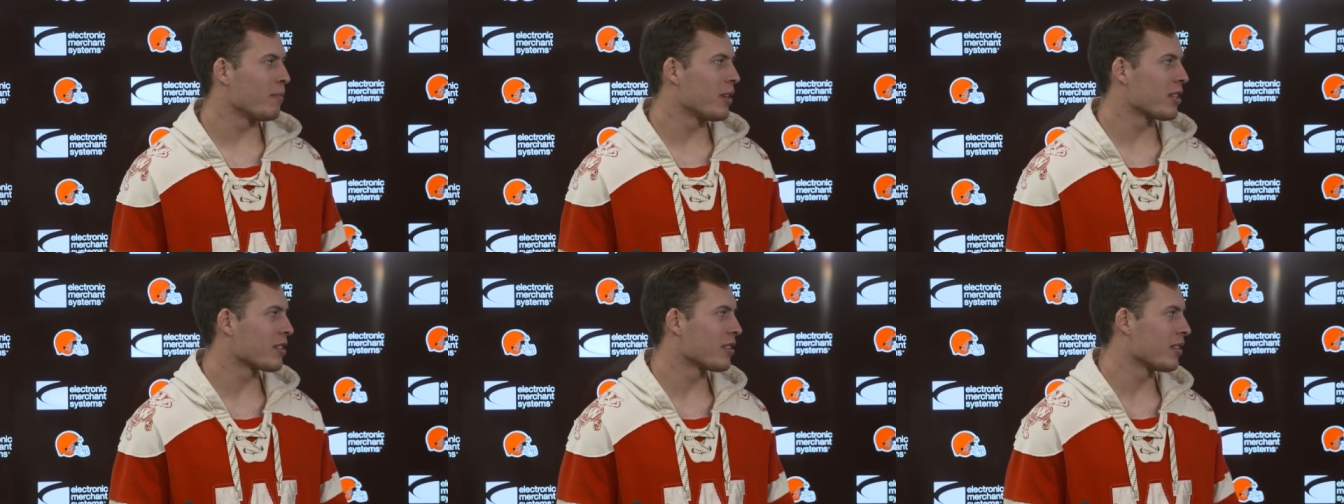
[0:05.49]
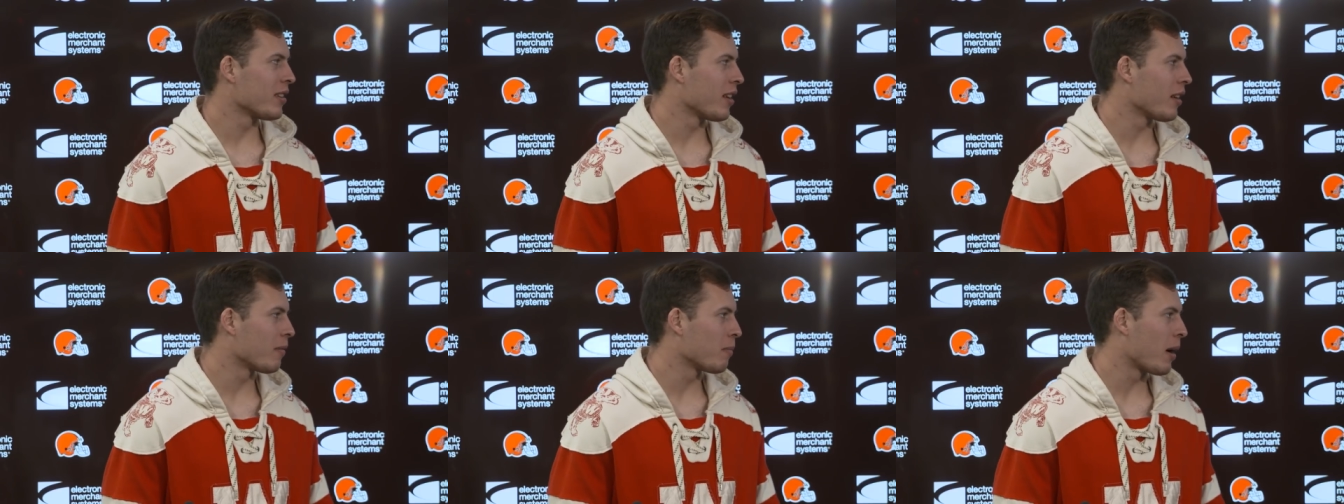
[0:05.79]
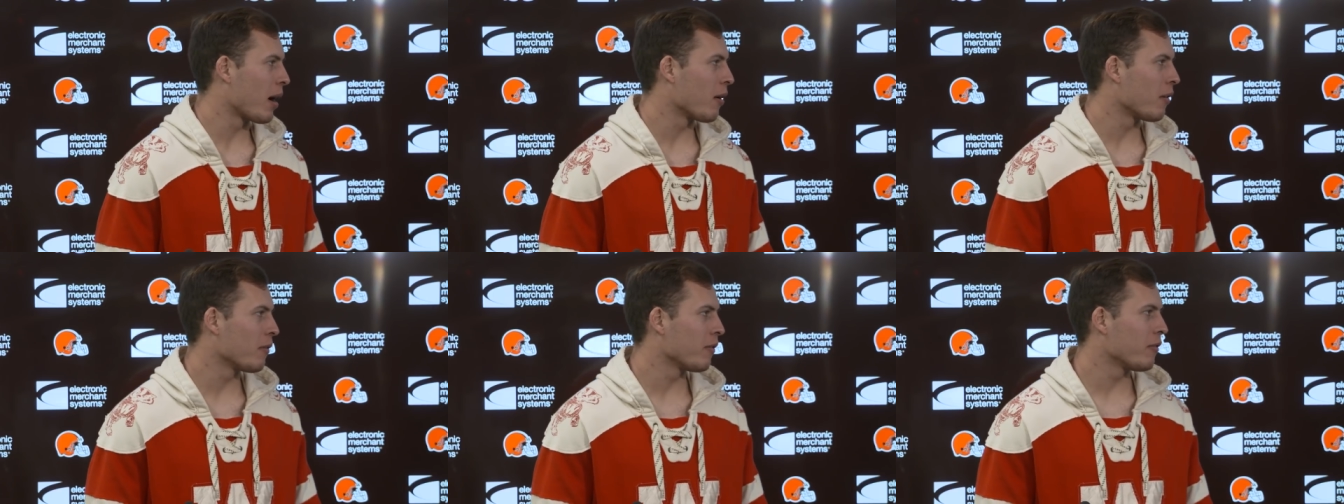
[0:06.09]
missing
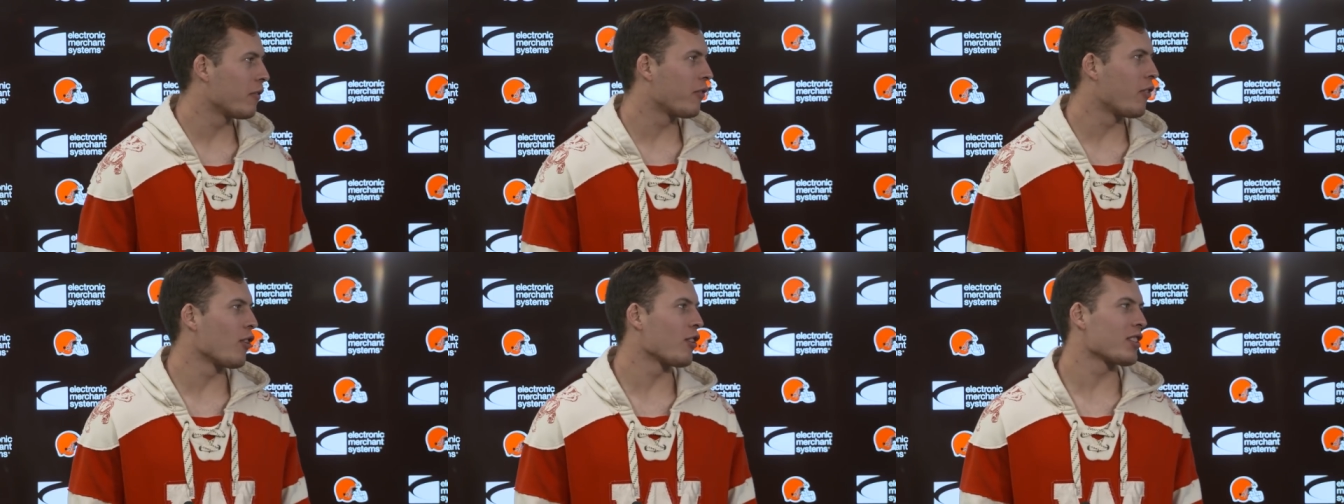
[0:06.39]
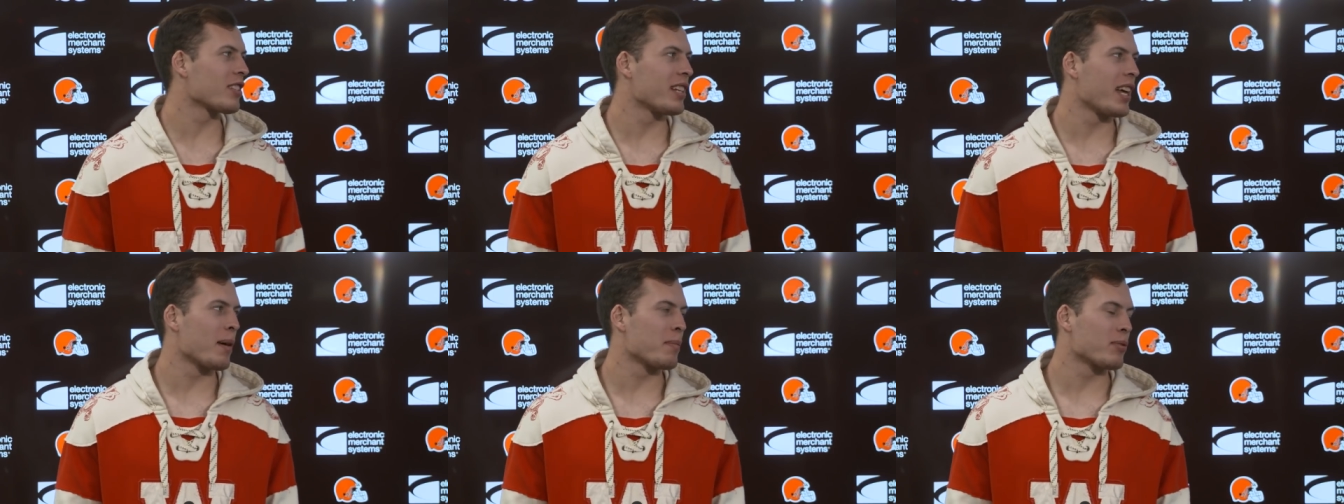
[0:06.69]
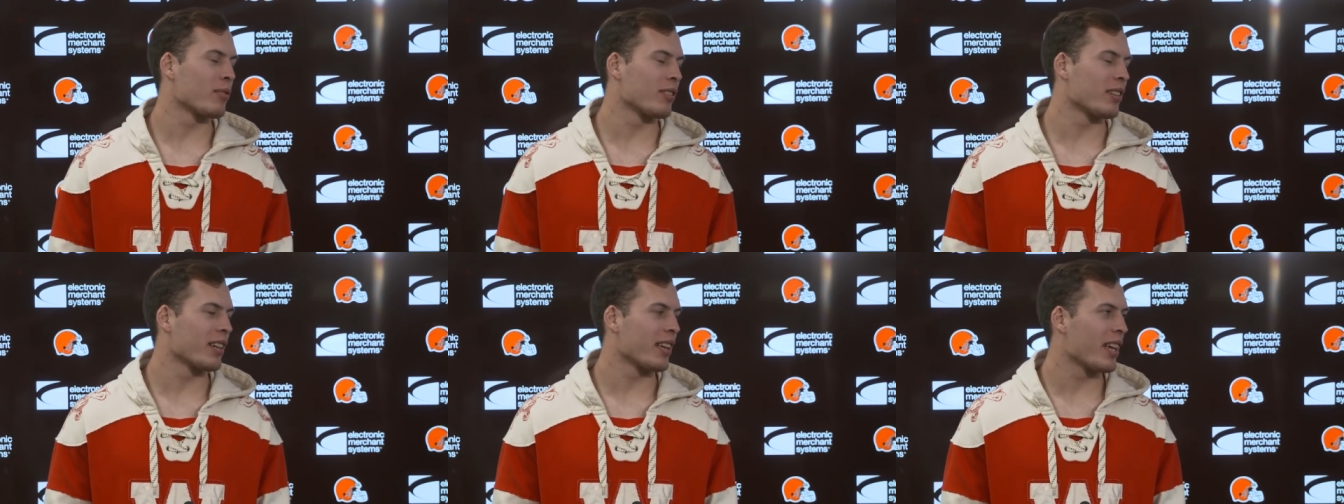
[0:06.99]
about four
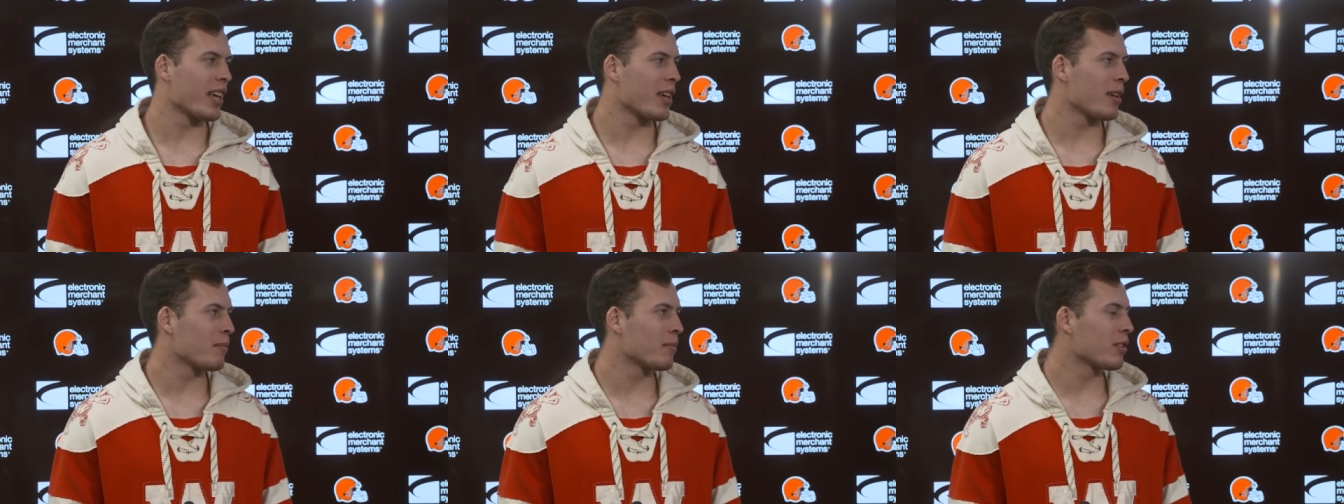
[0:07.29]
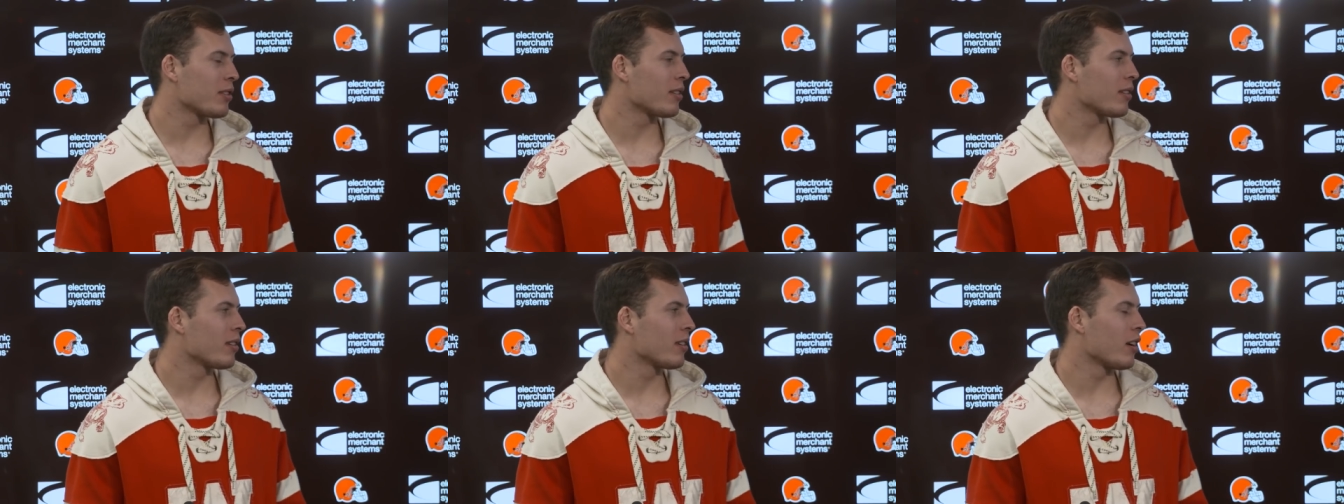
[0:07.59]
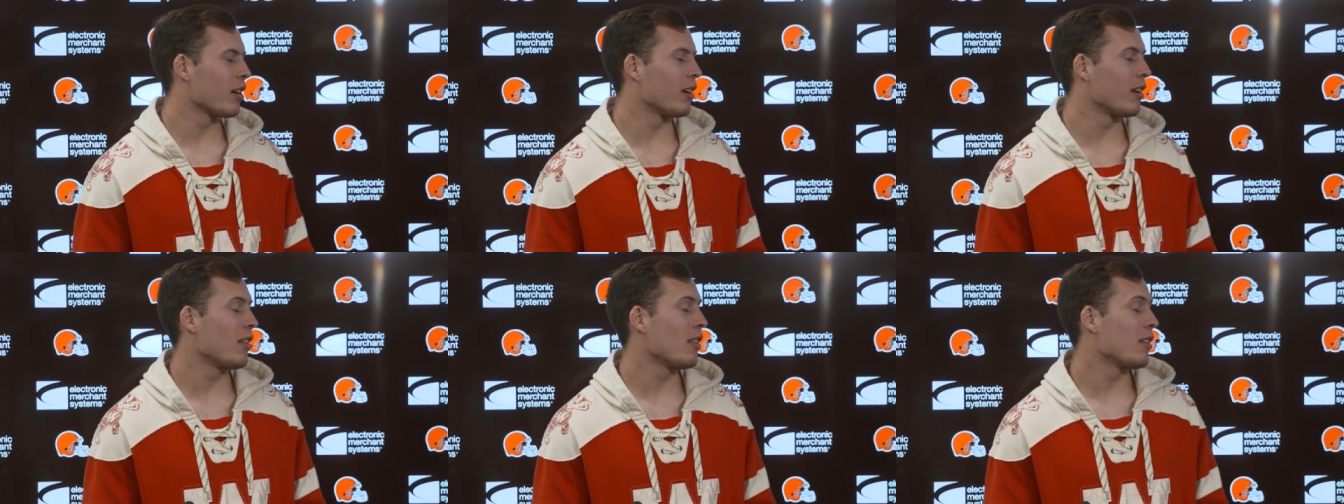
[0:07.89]
snaps worth of games,
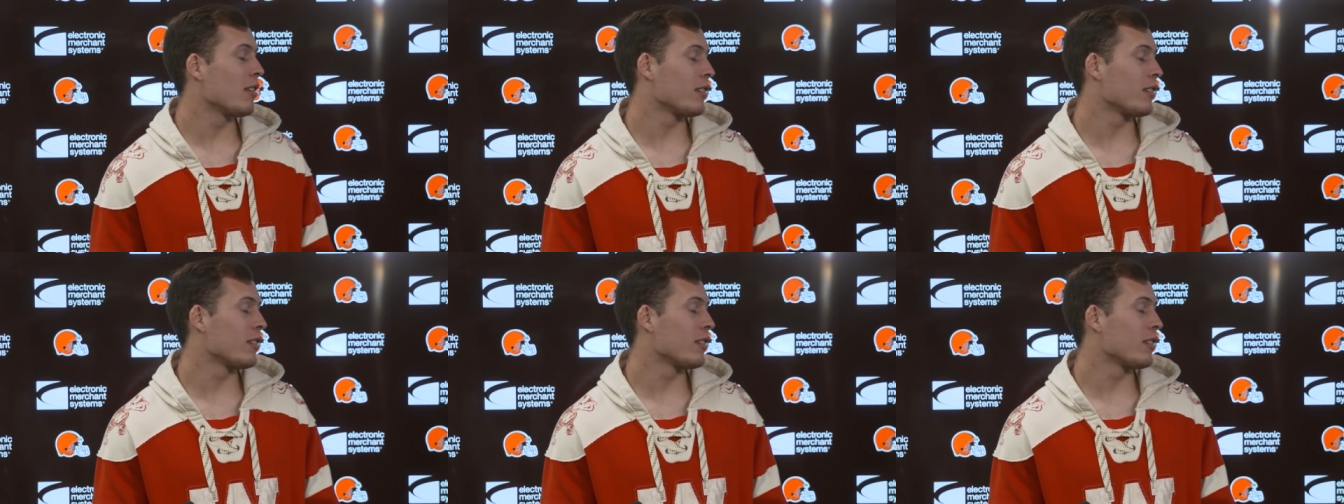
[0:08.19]
or